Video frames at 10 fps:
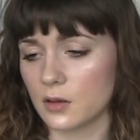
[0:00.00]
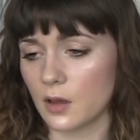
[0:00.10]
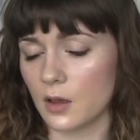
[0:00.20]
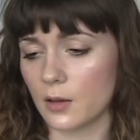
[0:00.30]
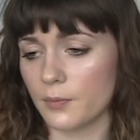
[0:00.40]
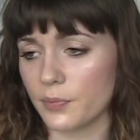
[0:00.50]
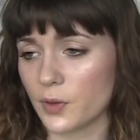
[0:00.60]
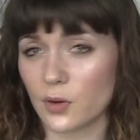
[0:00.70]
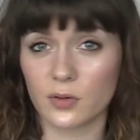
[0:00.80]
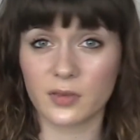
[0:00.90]

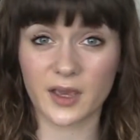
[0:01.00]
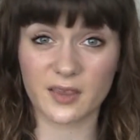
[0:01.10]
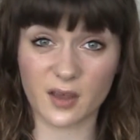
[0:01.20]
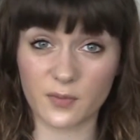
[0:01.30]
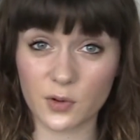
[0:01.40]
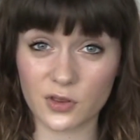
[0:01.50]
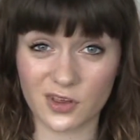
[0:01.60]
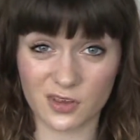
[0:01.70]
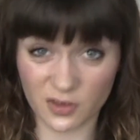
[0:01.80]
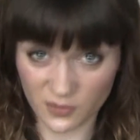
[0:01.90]
on days that I've washed
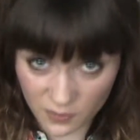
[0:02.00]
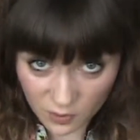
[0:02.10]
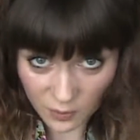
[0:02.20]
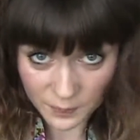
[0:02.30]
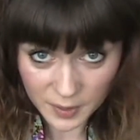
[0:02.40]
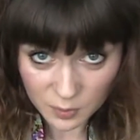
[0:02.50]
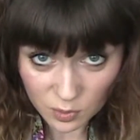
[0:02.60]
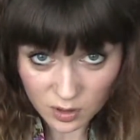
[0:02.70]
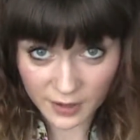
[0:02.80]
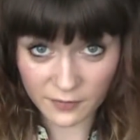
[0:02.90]
it, just for a bit
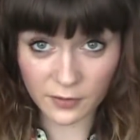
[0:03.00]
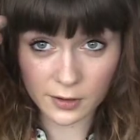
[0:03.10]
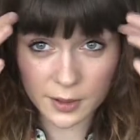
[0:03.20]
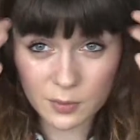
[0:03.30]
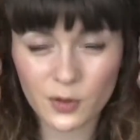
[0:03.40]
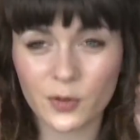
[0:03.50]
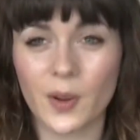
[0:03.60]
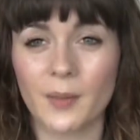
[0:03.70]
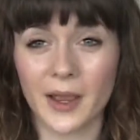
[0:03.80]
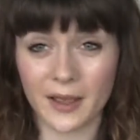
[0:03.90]
more like volume, because
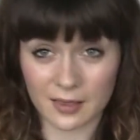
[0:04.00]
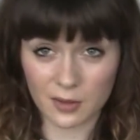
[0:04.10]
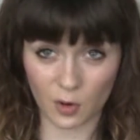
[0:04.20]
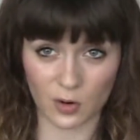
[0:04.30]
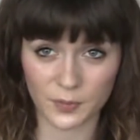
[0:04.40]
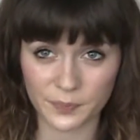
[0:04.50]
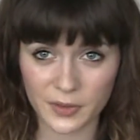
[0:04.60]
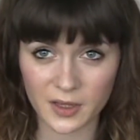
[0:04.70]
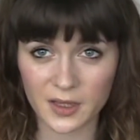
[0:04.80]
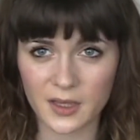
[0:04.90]
where my hair's long
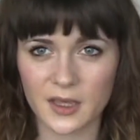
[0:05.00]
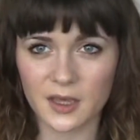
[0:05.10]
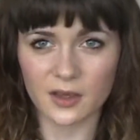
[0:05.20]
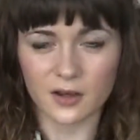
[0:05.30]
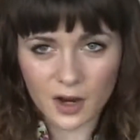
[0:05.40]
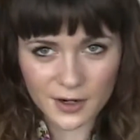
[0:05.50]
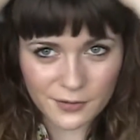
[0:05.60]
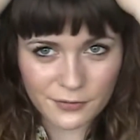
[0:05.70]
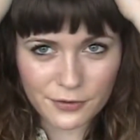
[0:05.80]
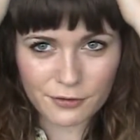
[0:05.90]
it can kind
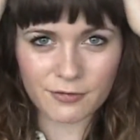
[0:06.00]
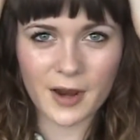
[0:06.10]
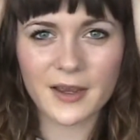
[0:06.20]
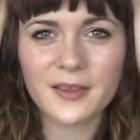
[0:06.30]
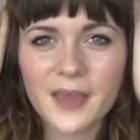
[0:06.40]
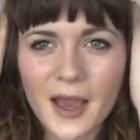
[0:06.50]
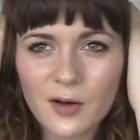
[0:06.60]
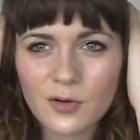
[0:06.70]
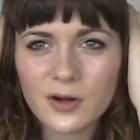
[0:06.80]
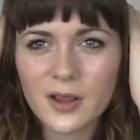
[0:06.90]
of drag
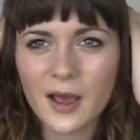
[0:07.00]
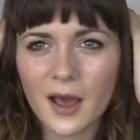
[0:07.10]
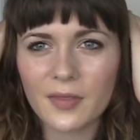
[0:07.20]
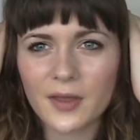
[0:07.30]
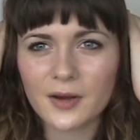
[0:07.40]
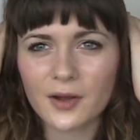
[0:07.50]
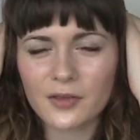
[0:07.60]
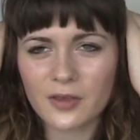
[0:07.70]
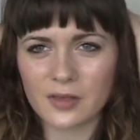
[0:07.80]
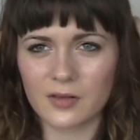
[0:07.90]
down, and then I
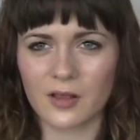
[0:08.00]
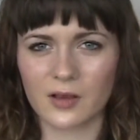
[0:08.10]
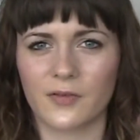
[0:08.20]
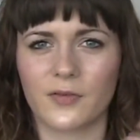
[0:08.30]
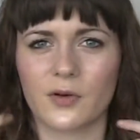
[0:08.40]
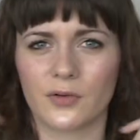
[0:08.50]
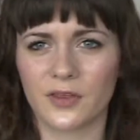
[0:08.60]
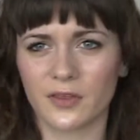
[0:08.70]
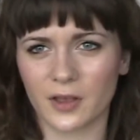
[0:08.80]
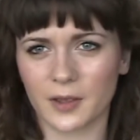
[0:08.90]
just look like I've got
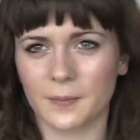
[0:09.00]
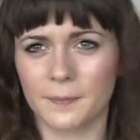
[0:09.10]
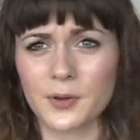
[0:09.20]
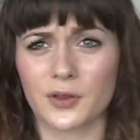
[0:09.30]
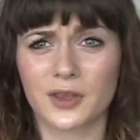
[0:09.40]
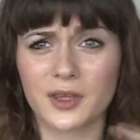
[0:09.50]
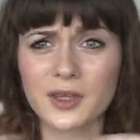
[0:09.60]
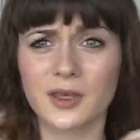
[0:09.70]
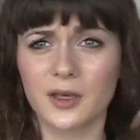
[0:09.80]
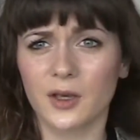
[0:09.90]
these like
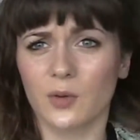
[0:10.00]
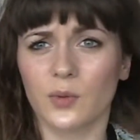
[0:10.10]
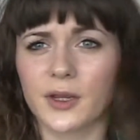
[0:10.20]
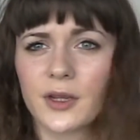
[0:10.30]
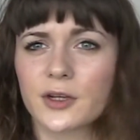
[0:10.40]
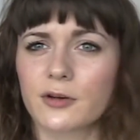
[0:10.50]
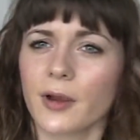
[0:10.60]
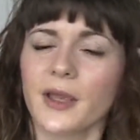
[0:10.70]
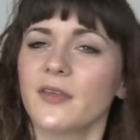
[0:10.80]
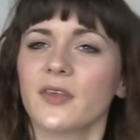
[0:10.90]
bushy weird
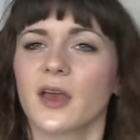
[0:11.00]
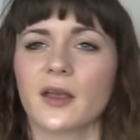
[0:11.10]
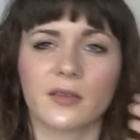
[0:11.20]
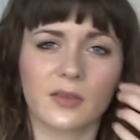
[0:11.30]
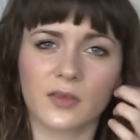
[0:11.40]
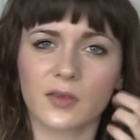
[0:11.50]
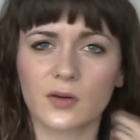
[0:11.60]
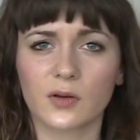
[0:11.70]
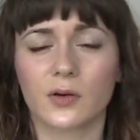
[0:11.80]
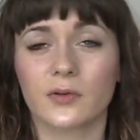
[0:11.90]
crazy ends
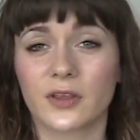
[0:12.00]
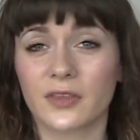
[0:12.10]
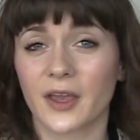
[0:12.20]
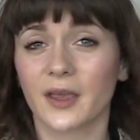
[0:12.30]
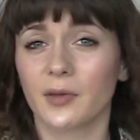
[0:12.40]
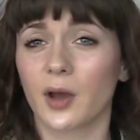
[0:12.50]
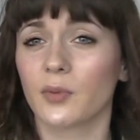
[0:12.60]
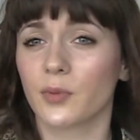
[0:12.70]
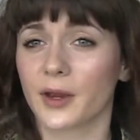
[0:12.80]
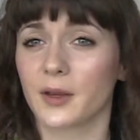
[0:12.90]
on the day that
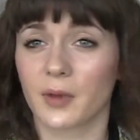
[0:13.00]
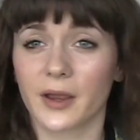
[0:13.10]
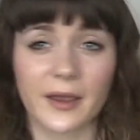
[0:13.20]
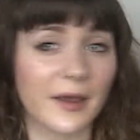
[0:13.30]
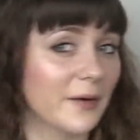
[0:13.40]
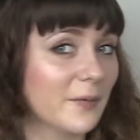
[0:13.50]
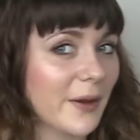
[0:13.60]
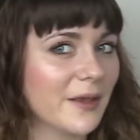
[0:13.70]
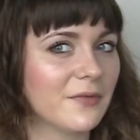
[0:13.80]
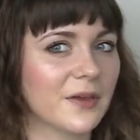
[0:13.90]
I'm wearing my hair
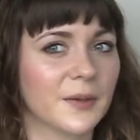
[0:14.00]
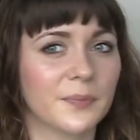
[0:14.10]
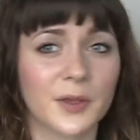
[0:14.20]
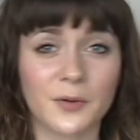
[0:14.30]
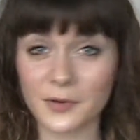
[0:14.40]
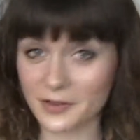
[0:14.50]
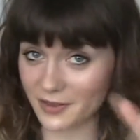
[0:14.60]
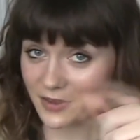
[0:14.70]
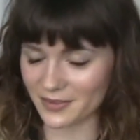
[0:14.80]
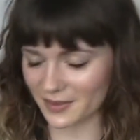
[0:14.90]
wavy,
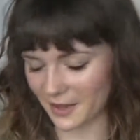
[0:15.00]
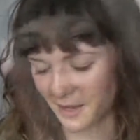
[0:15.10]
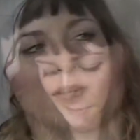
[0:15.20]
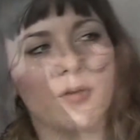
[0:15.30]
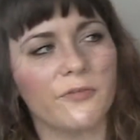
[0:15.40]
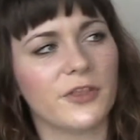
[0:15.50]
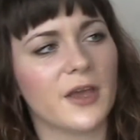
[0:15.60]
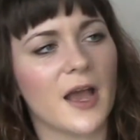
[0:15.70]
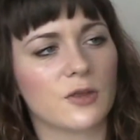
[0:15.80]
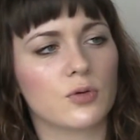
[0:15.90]
which is today. And of
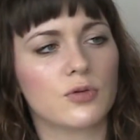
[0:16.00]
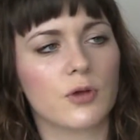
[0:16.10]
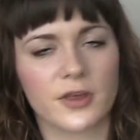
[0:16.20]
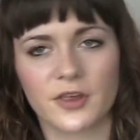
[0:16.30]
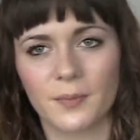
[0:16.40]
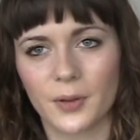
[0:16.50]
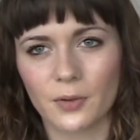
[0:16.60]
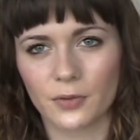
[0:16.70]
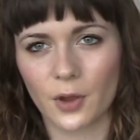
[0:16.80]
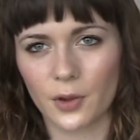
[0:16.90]
the actual dry shampoo
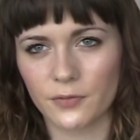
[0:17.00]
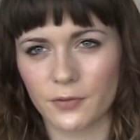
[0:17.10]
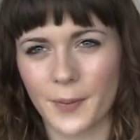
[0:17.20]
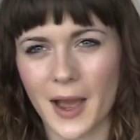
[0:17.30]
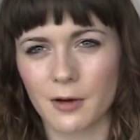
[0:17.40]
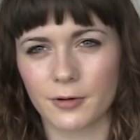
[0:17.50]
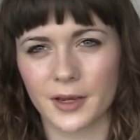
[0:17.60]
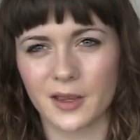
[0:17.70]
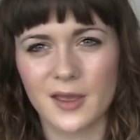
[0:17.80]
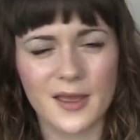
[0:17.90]
is not
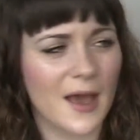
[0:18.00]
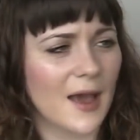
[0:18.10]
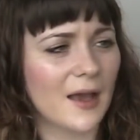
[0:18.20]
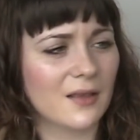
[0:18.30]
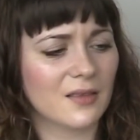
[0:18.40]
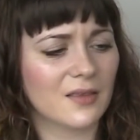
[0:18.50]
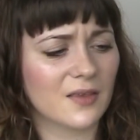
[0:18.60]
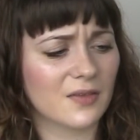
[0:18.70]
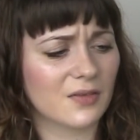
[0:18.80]
overpowering, and